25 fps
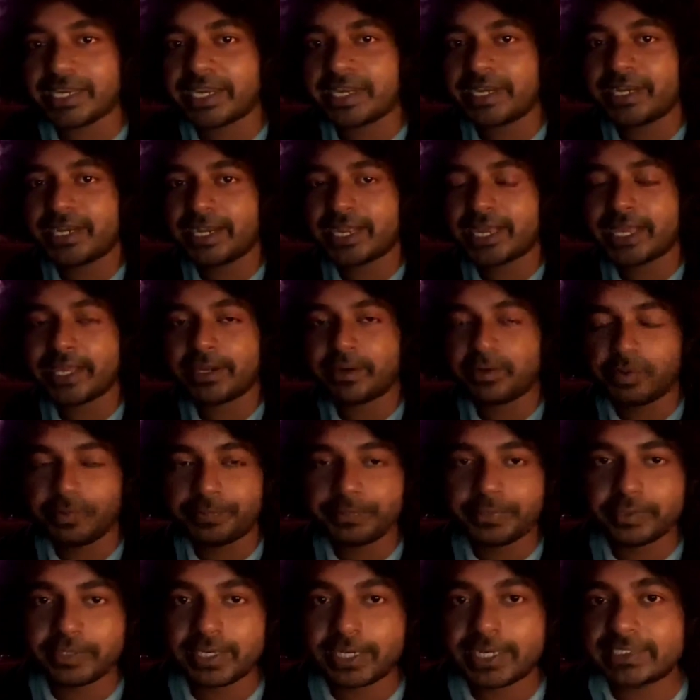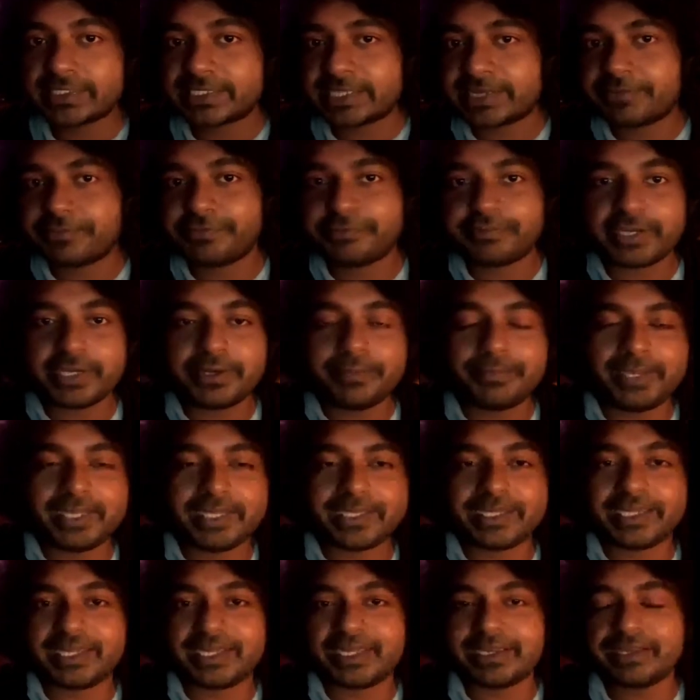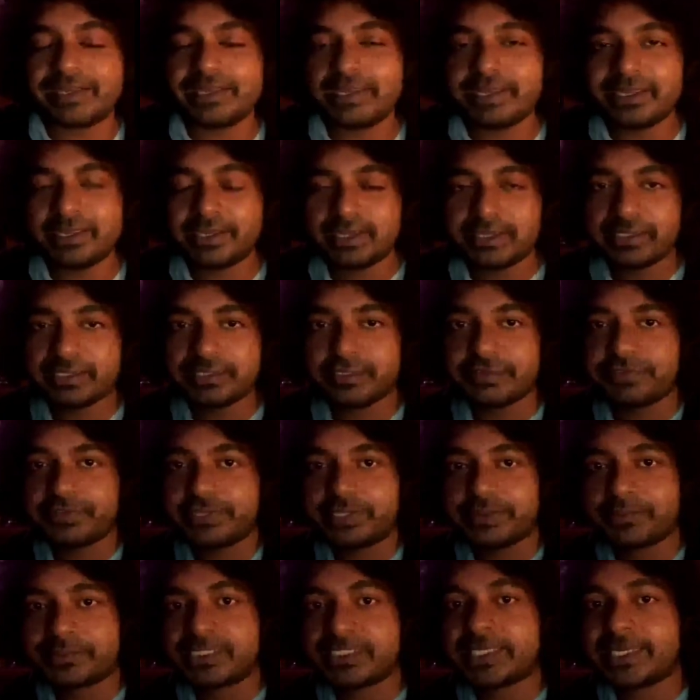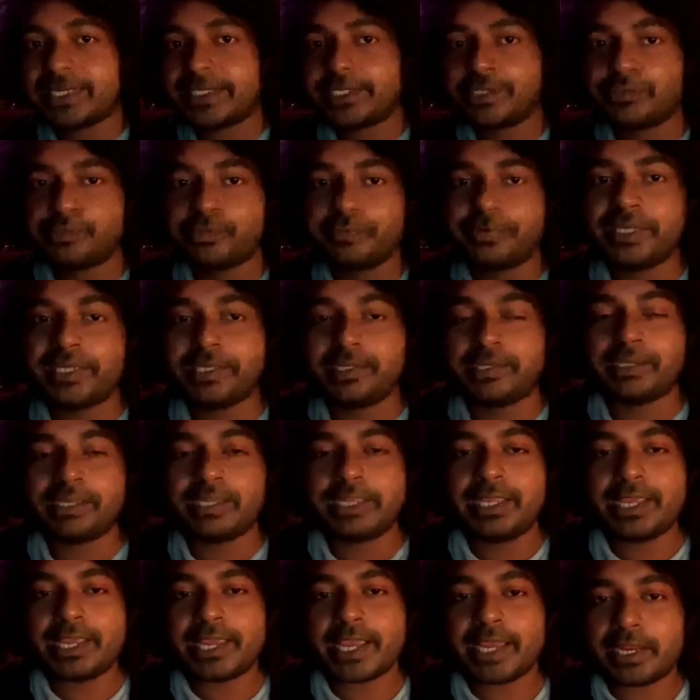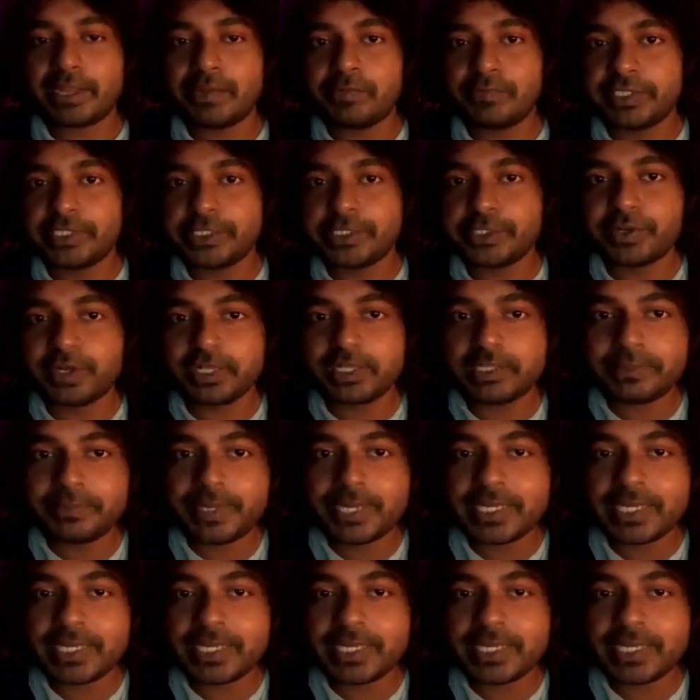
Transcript: And I hope you guys have fun making the films that you will. And I wish you all the